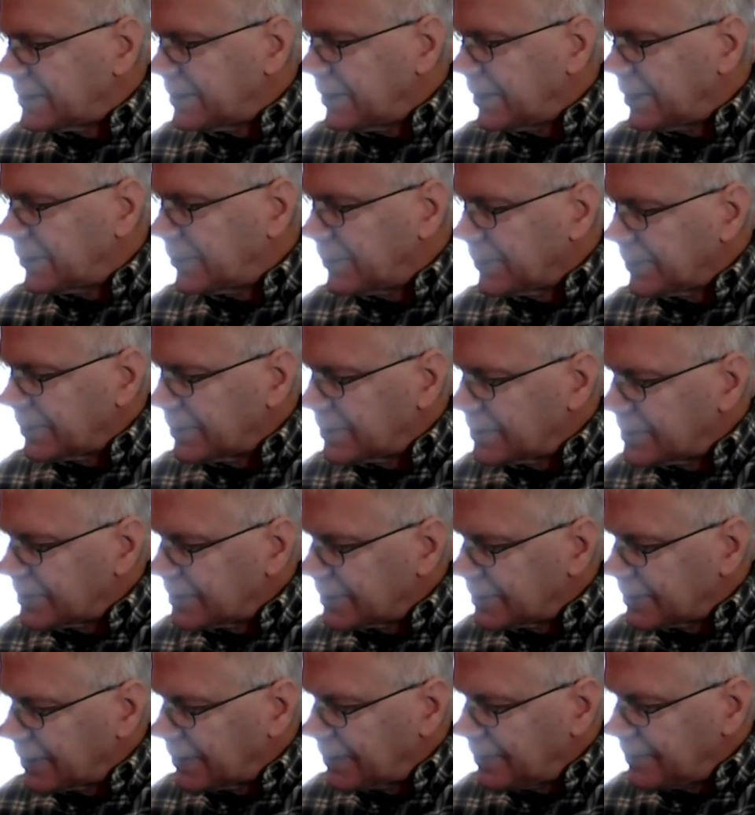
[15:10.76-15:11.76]
equal to
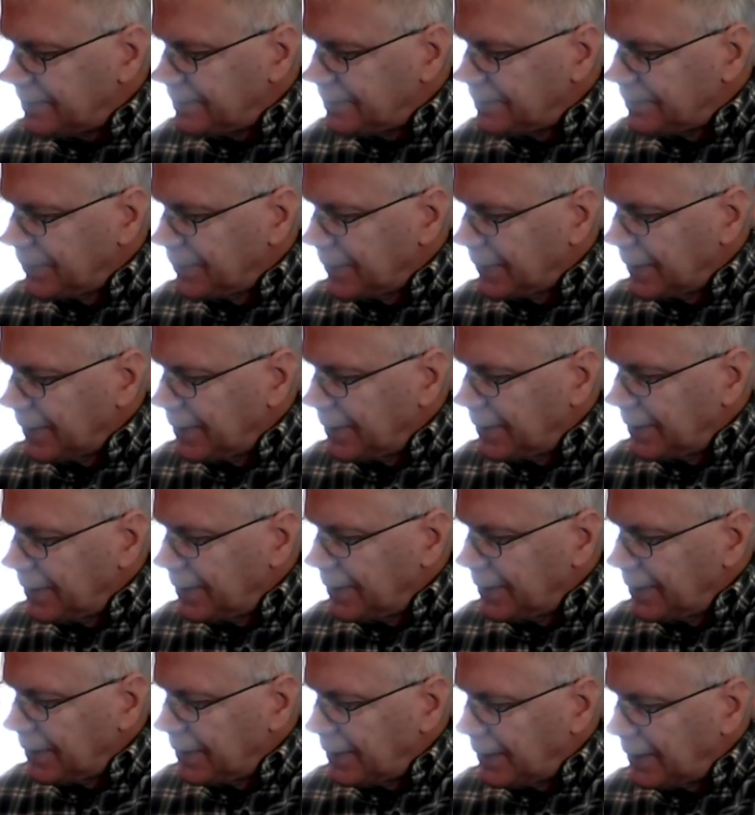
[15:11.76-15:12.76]
0.
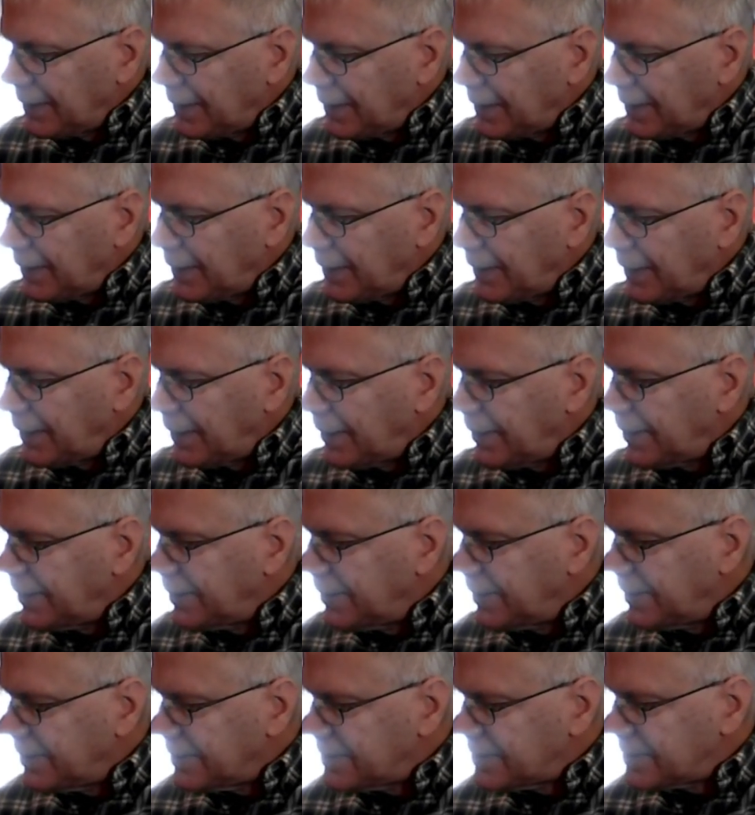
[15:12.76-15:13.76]

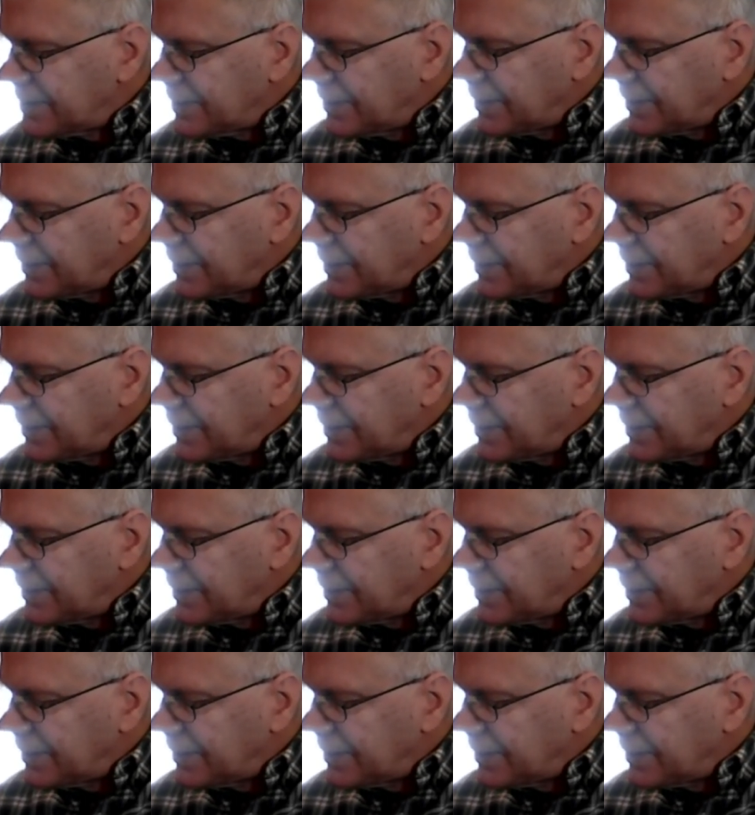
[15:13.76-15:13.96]
And this